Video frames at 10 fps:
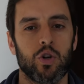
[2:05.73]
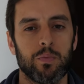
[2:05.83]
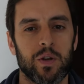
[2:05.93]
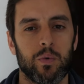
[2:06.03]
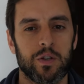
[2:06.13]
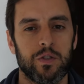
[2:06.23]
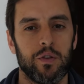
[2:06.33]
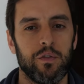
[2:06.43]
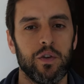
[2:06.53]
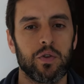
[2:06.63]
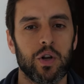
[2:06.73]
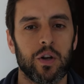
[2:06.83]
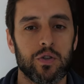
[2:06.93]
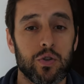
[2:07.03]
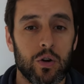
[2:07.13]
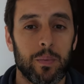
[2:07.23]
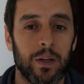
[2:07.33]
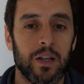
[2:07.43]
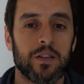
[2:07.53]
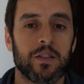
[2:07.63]
jobs I wanted to do in the future, and I drew up a
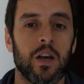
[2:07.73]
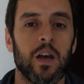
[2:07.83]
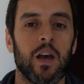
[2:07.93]
list,